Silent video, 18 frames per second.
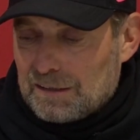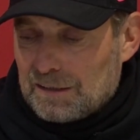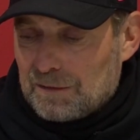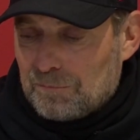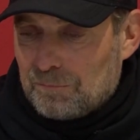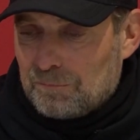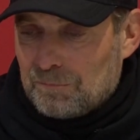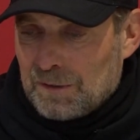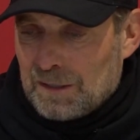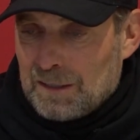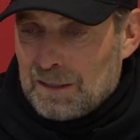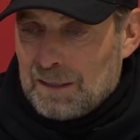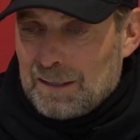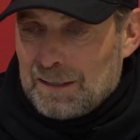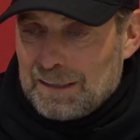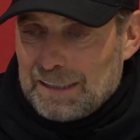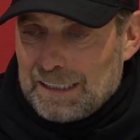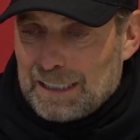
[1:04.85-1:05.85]
And
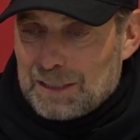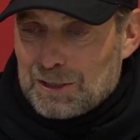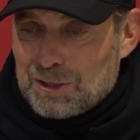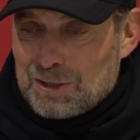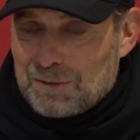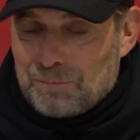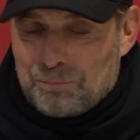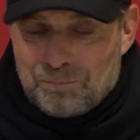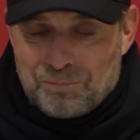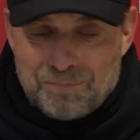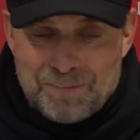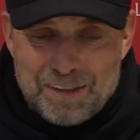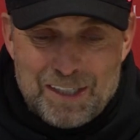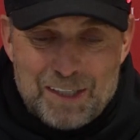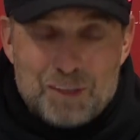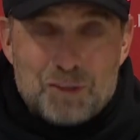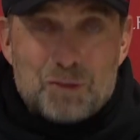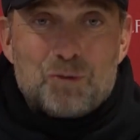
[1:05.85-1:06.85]
yes,
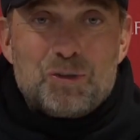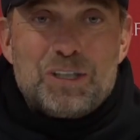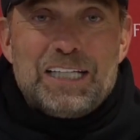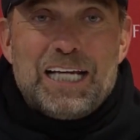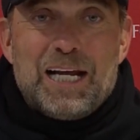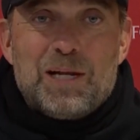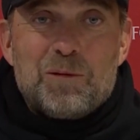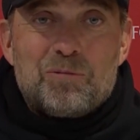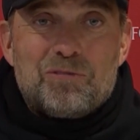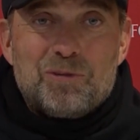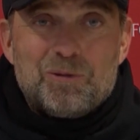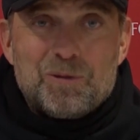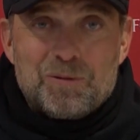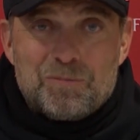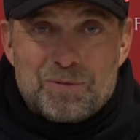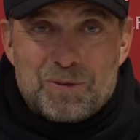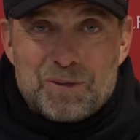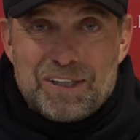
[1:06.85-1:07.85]
it's really helpful
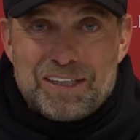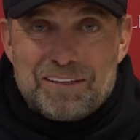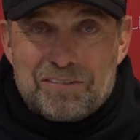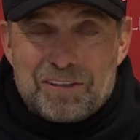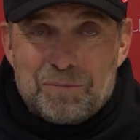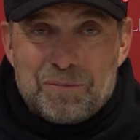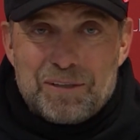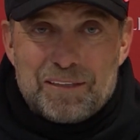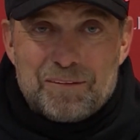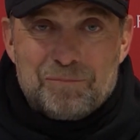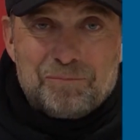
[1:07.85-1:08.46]
to have him here.